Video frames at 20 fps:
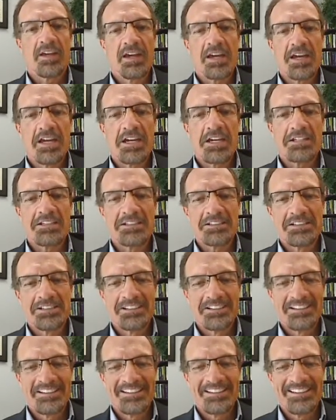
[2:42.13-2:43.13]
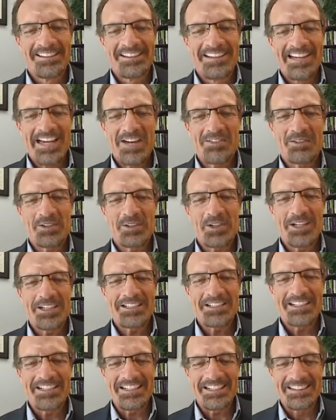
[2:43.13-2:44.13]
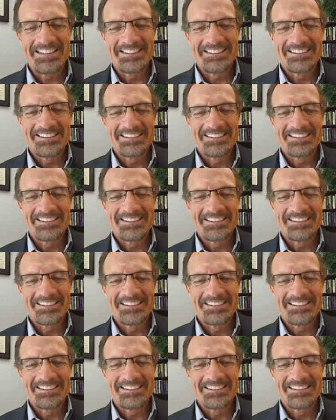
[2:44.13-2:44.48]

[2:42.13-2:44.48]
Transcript: and have a great day.